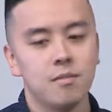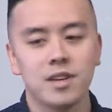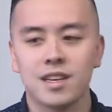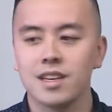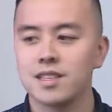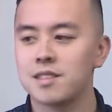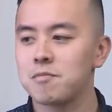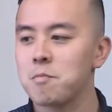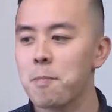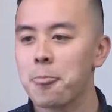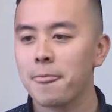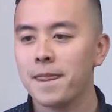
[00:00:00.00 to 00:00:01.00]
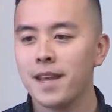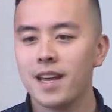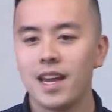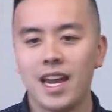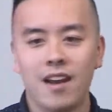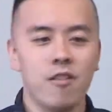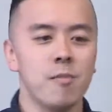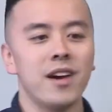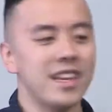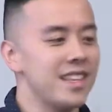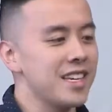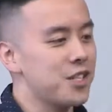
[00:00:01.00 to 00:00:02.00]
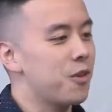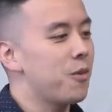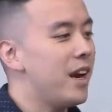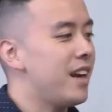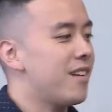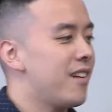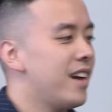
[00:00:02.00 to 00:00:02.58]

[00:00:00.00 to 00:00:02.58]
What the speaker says: because everybody thinks they're right?